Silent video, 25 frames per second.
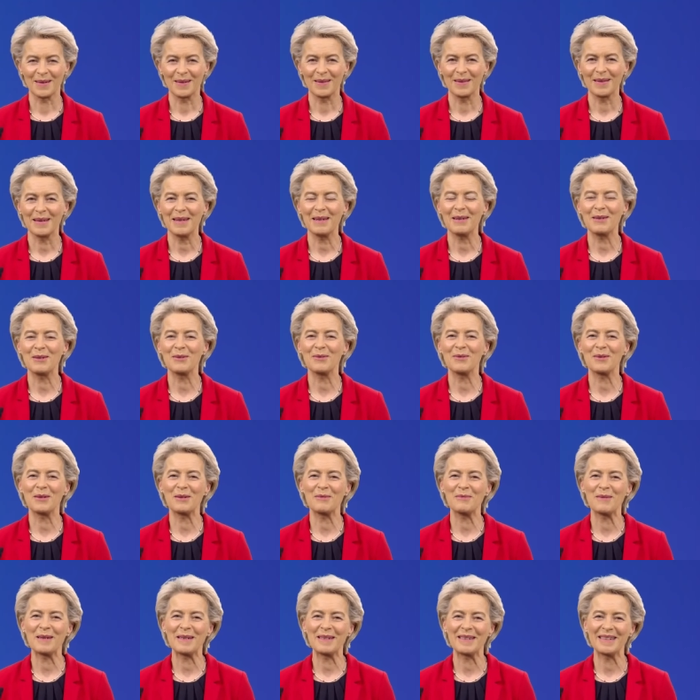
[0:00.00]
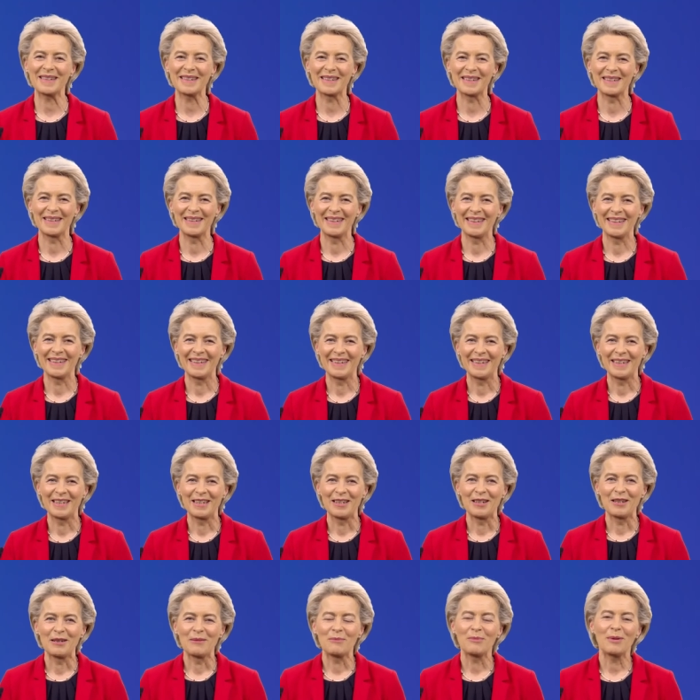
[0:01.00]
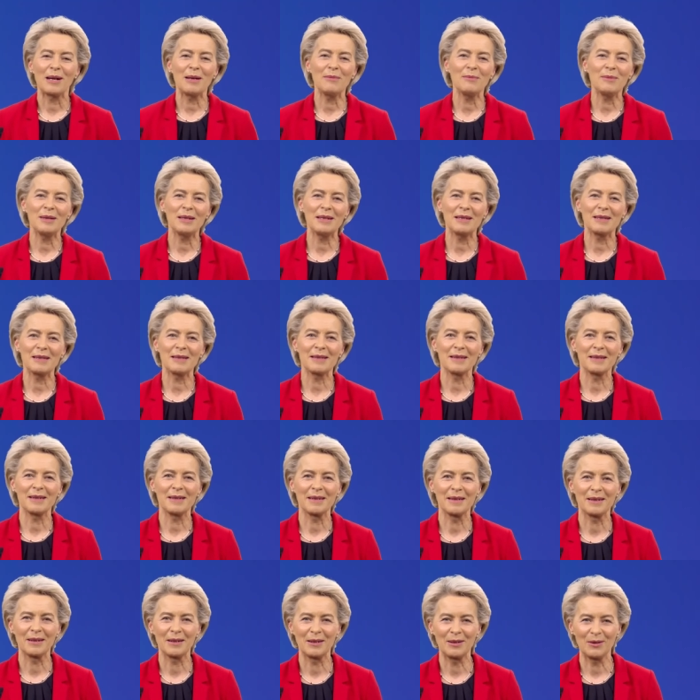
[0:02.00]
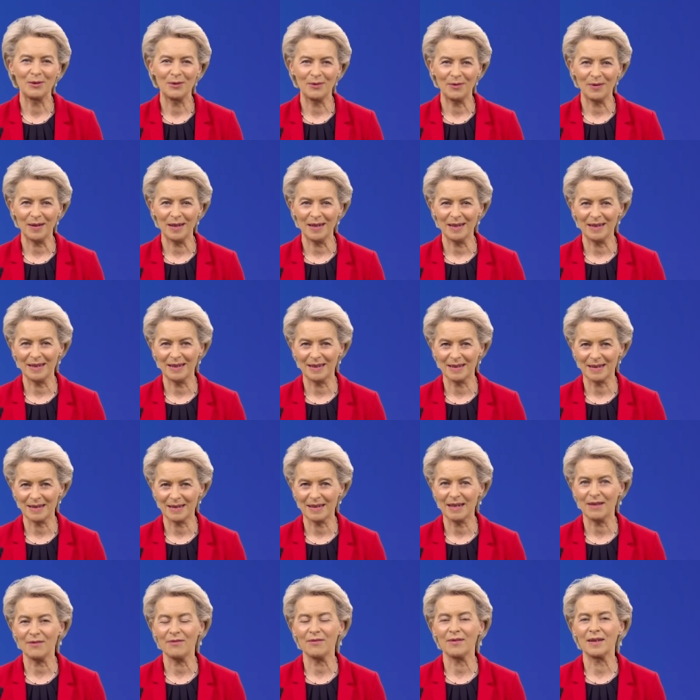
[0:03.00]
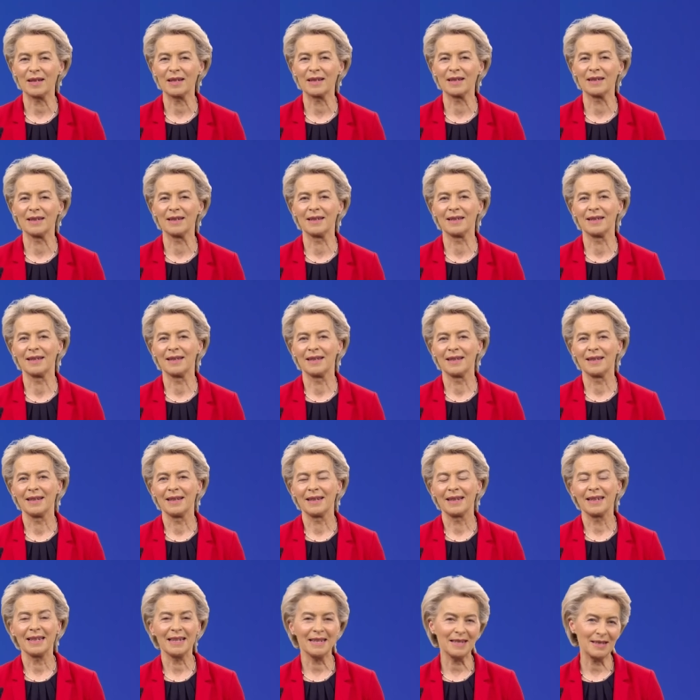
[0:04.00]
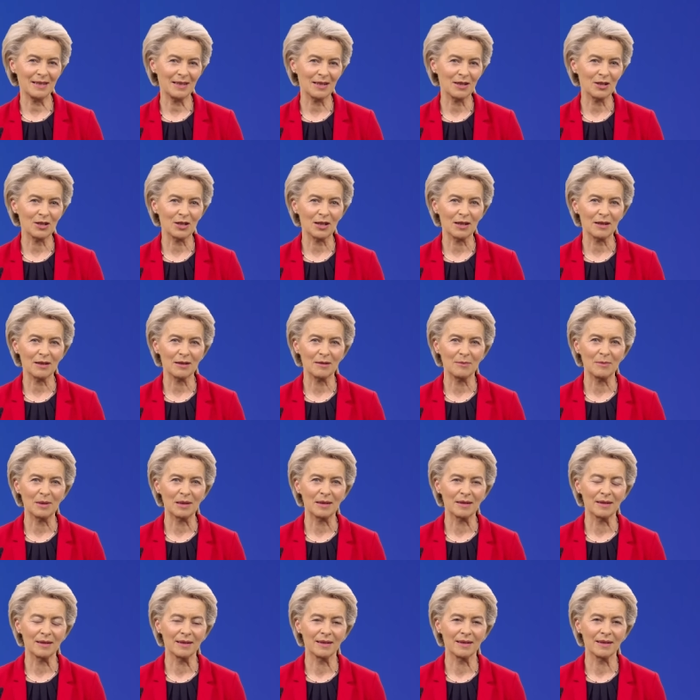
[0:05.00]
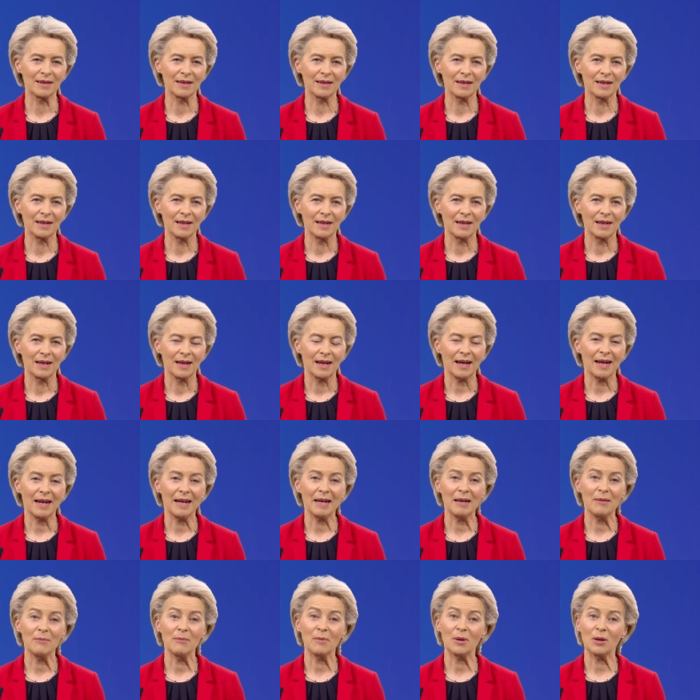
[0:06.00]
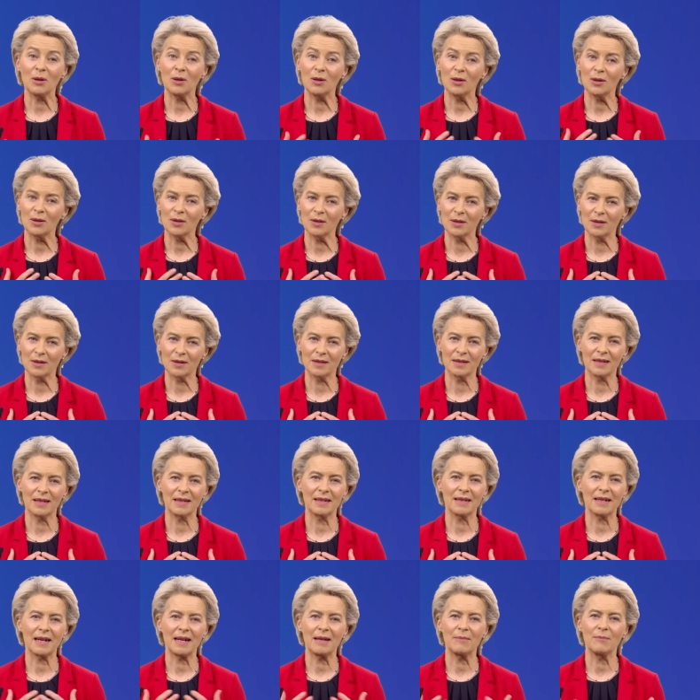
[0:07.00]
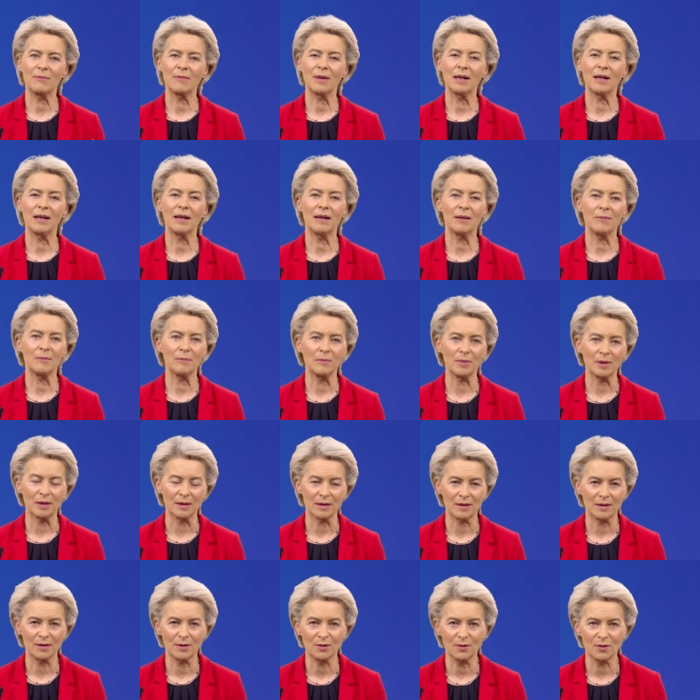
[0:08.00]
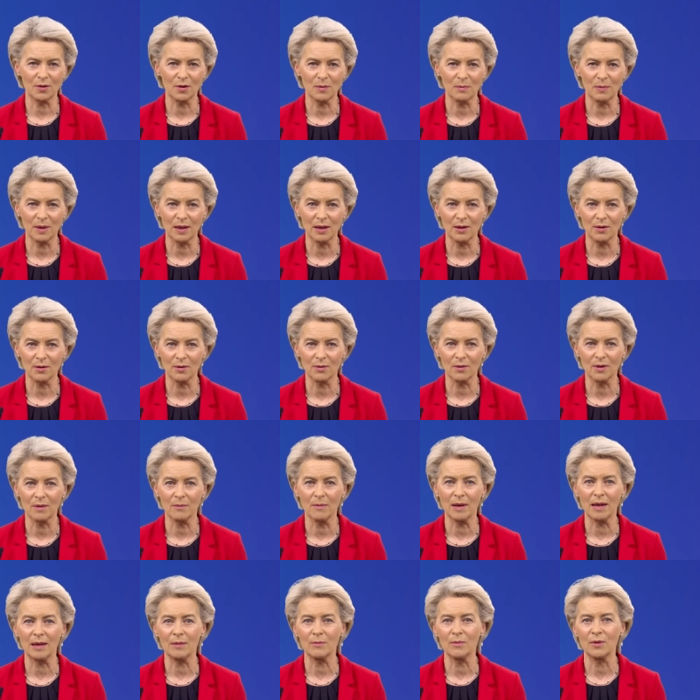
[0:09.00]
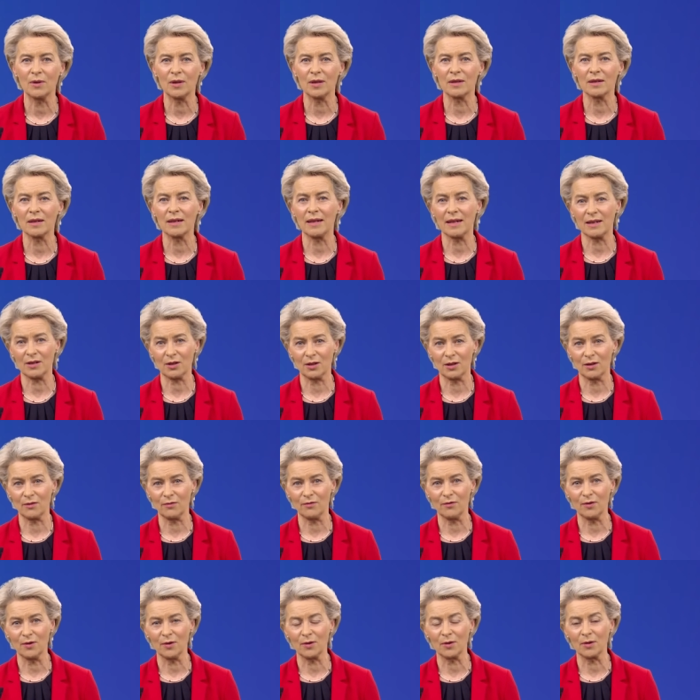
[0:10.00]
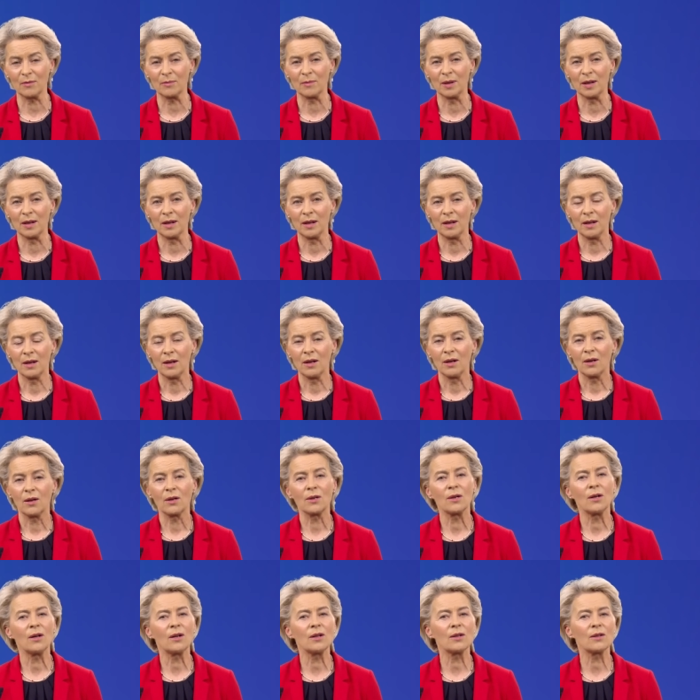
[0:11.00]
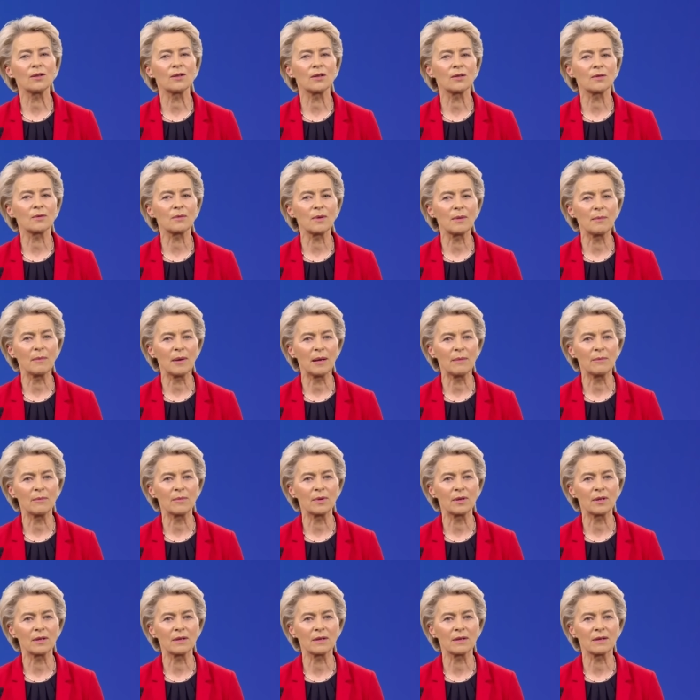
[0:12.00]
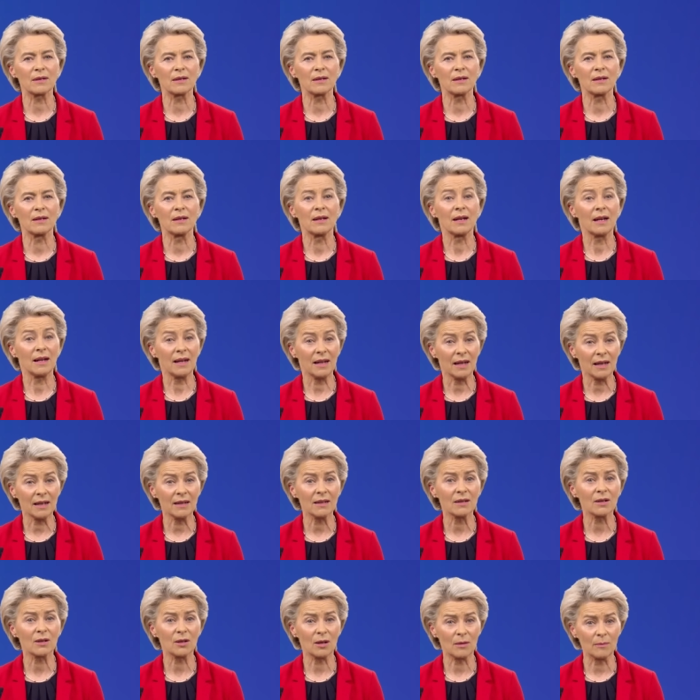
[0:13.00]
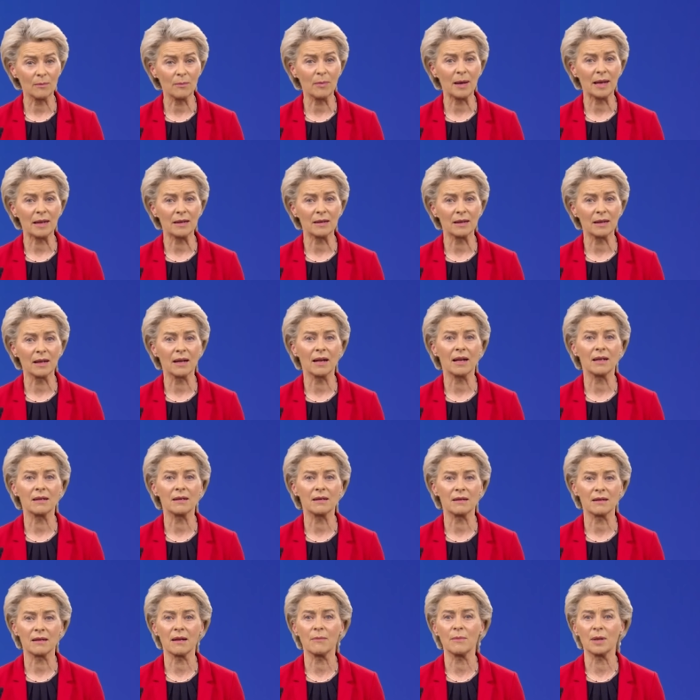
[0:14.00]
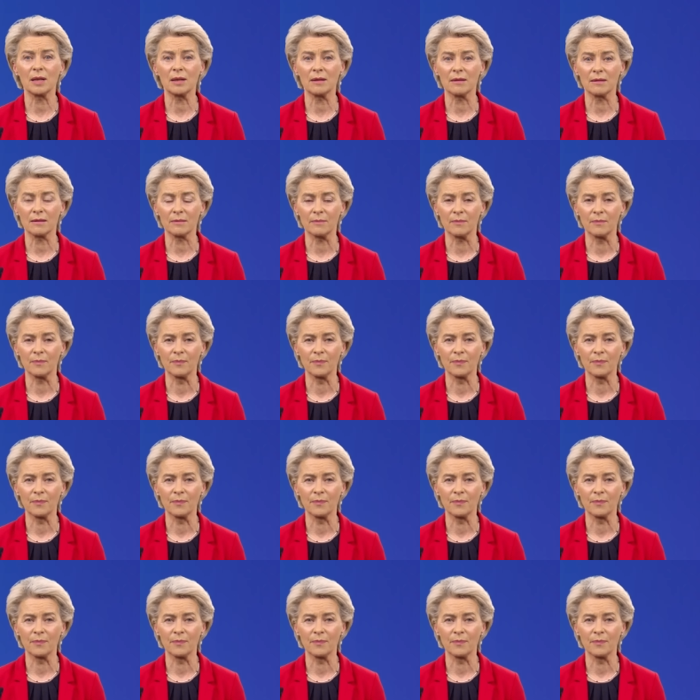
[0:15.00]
Thank you very much. Prime Minister Löfven, dear Stefan, ladies and gentlemen, I'm honored and I'm humbled to speak to the Malmö International Forum on Holocaust Remembrance and Combating Antisemitism.